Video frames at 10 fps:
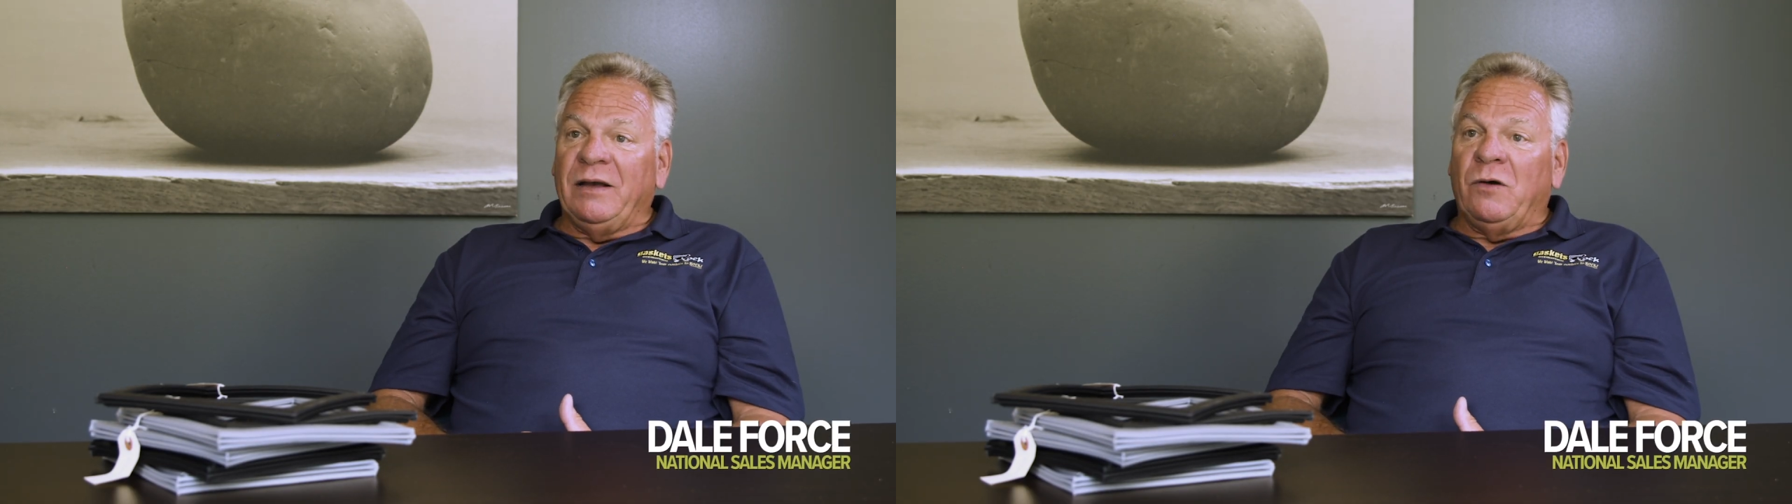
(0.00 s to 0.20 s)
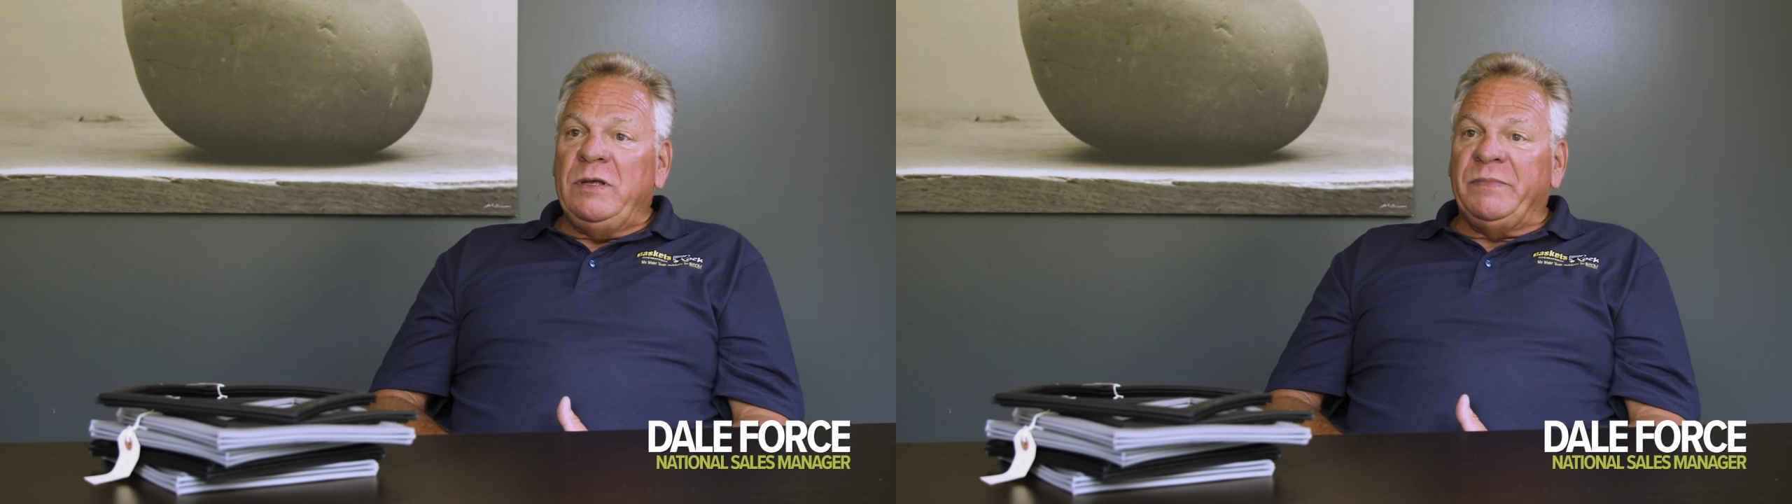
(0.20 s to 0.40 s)

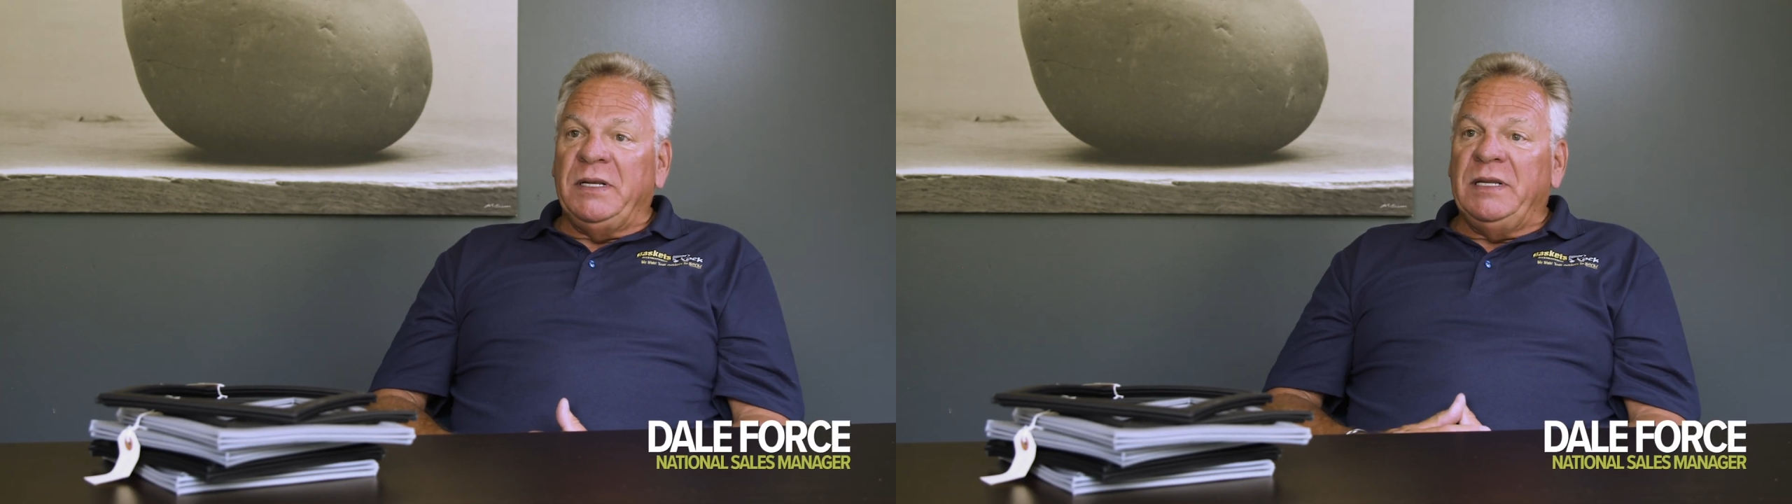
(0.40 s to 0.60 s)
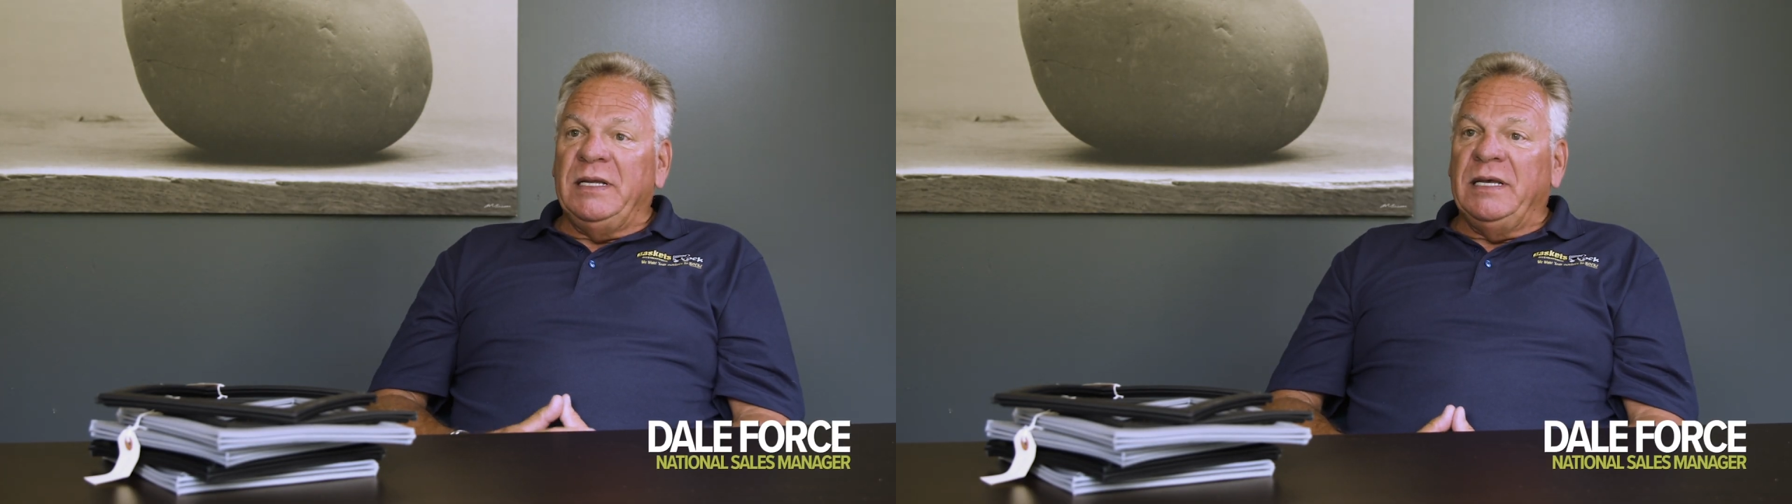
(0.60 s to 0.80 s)

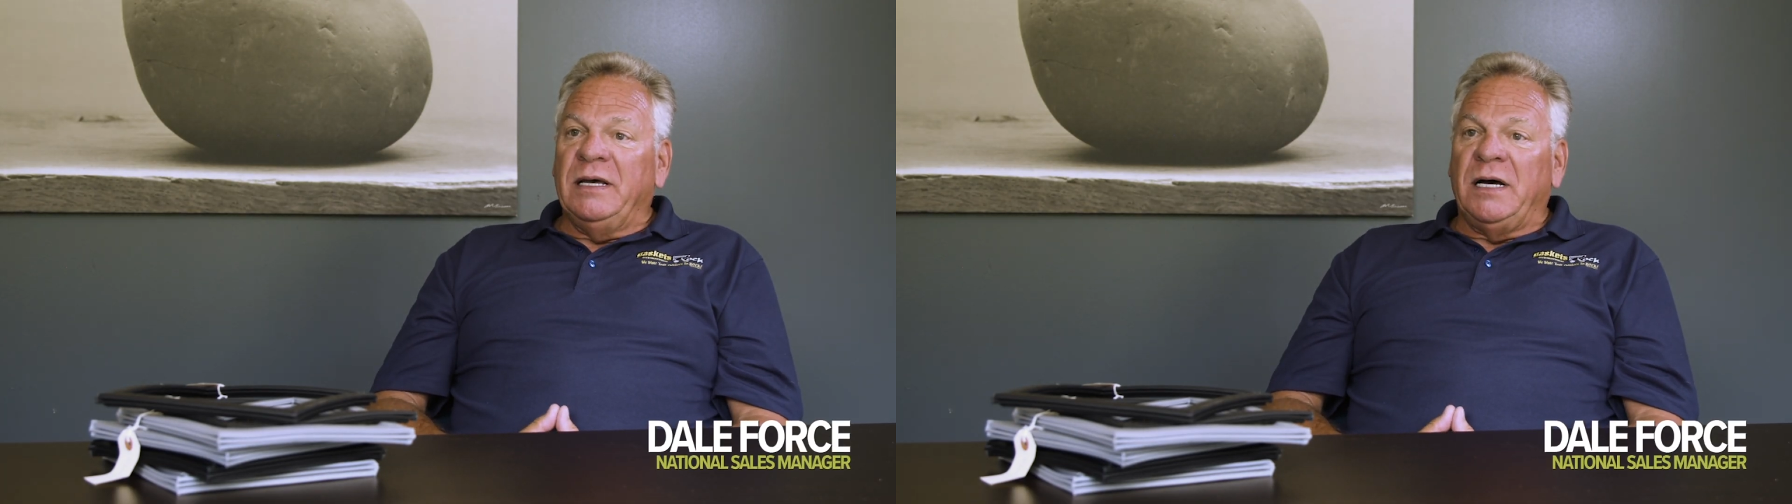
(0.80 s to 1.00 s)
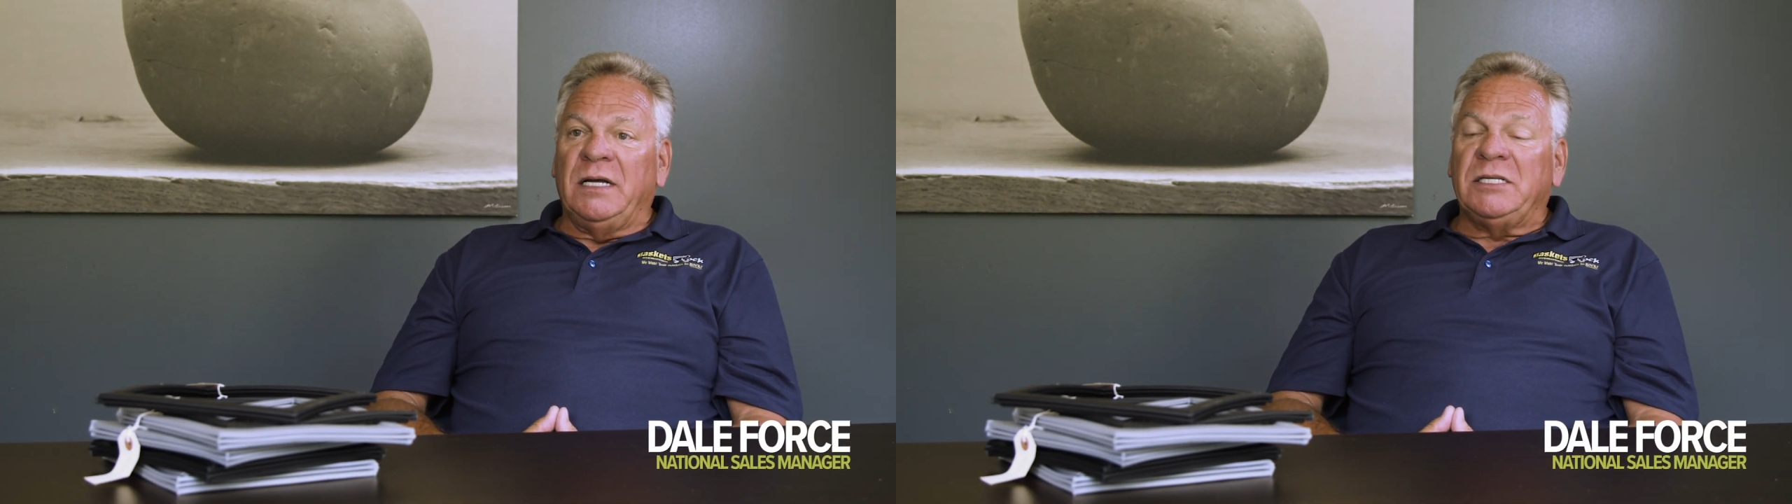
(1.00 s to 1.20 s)
equipment
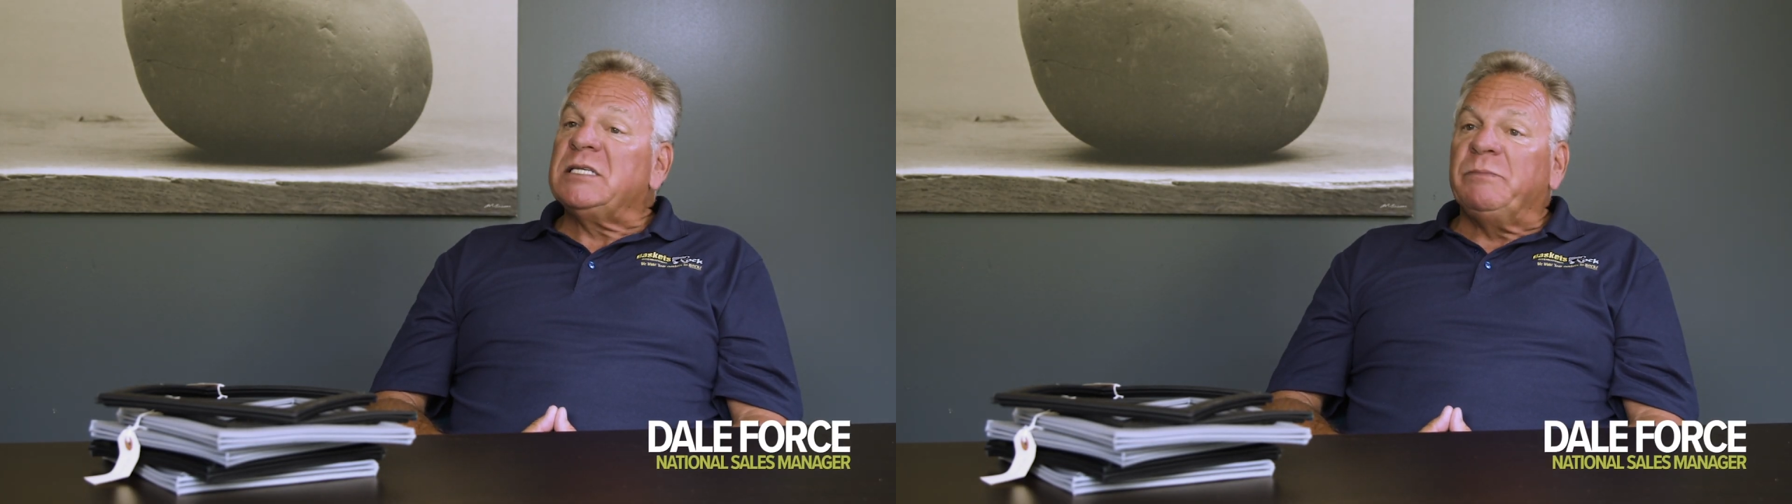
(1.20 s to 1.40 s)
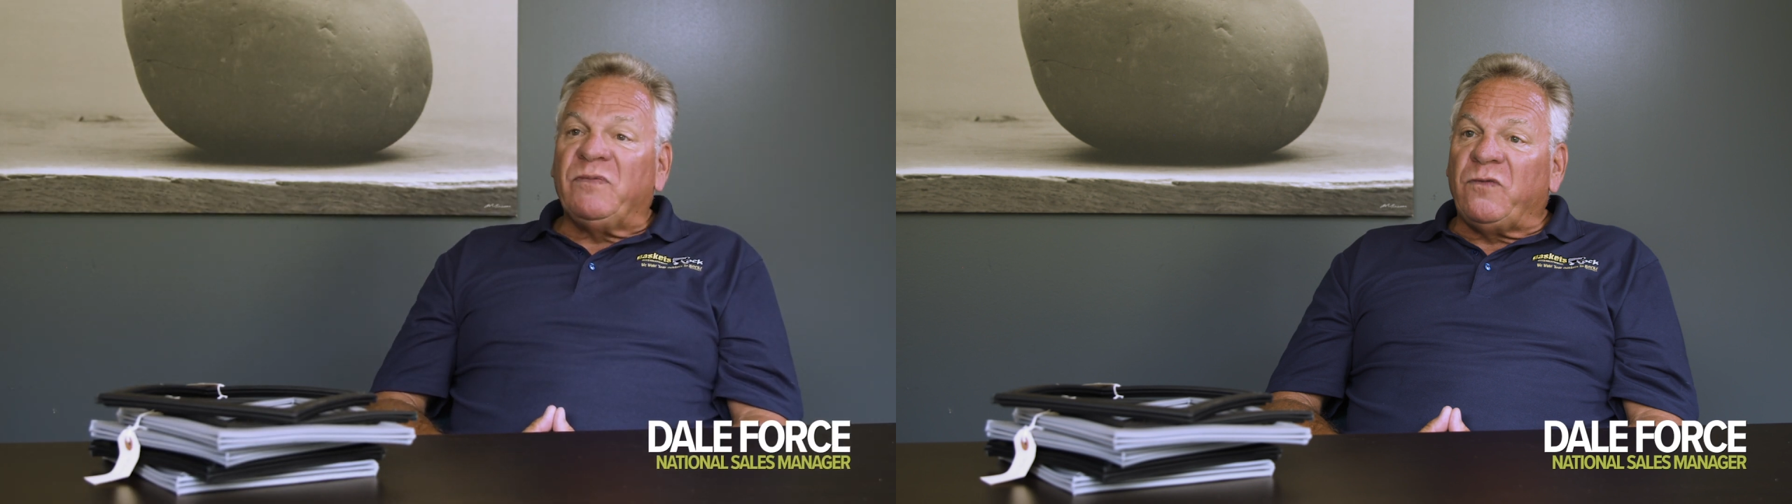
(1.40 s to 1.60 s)

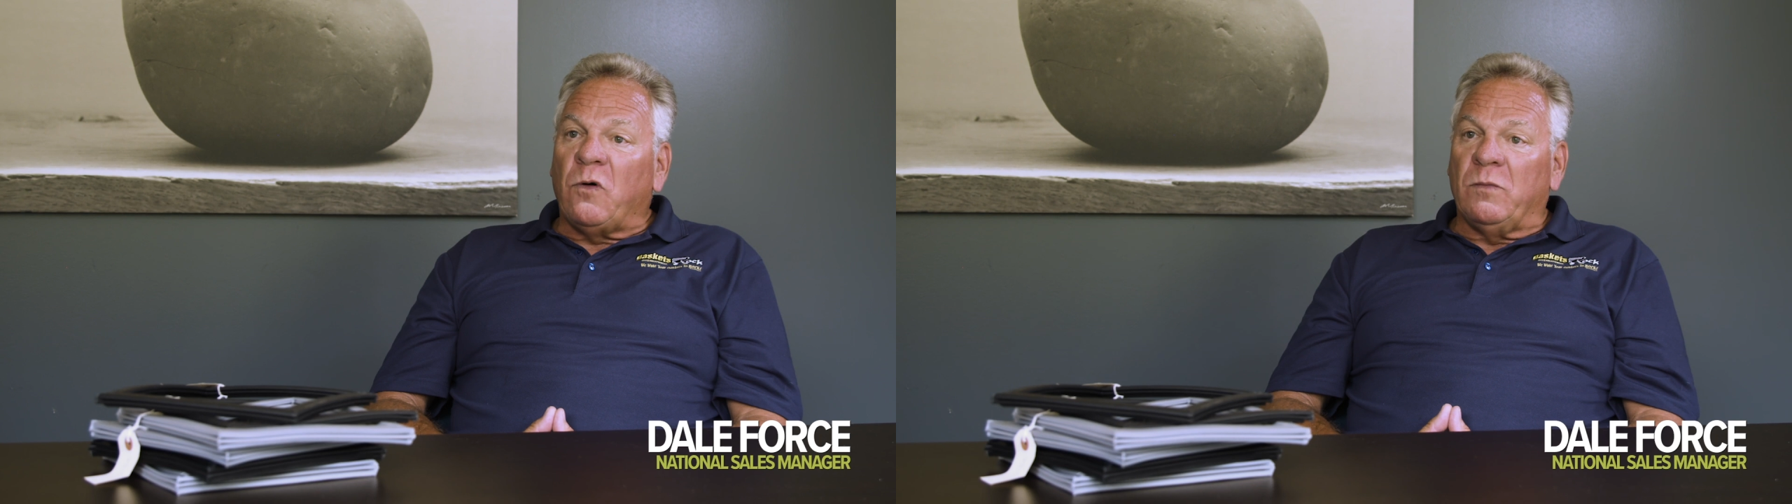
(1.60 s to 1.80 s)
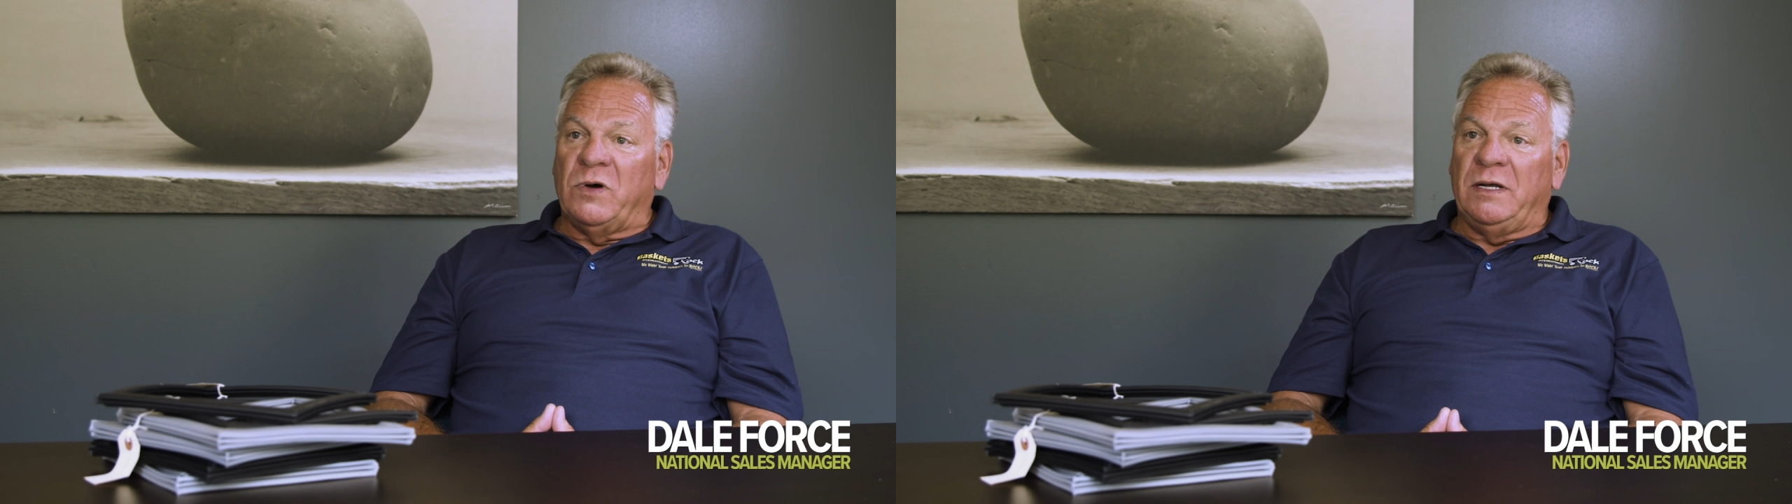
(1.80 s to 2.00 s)
doesn't
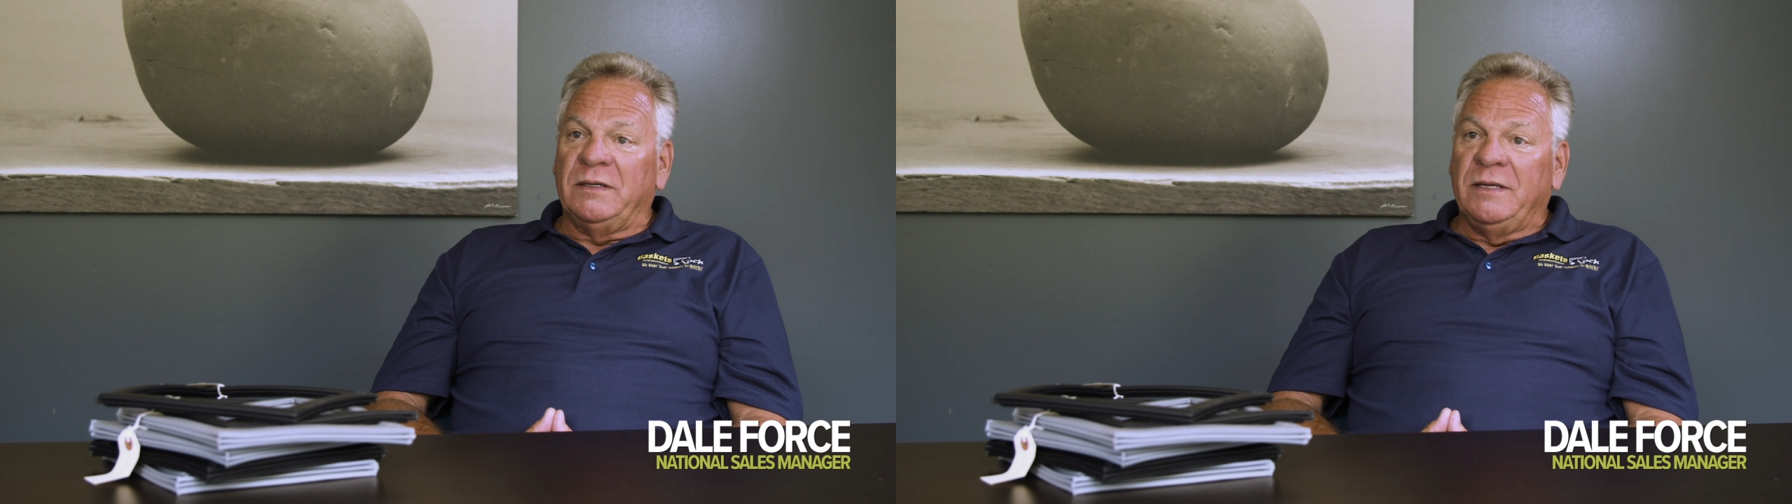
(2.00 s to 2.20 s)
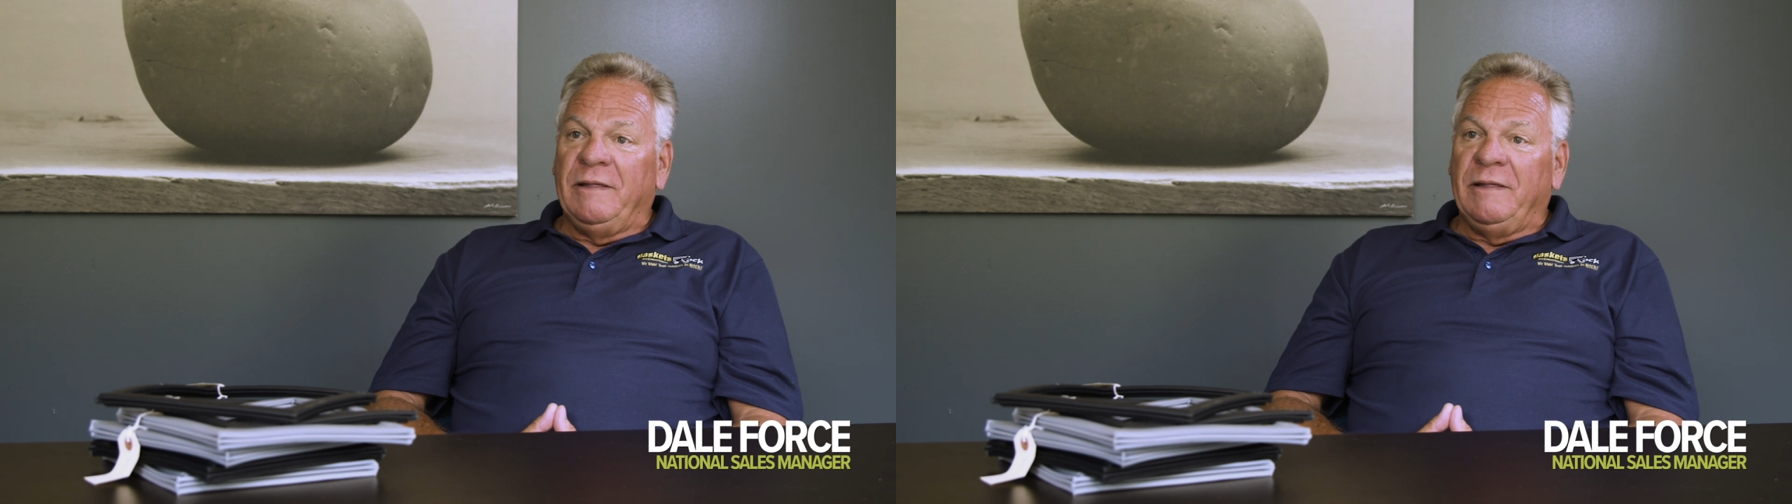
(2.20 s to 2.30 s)
perform well.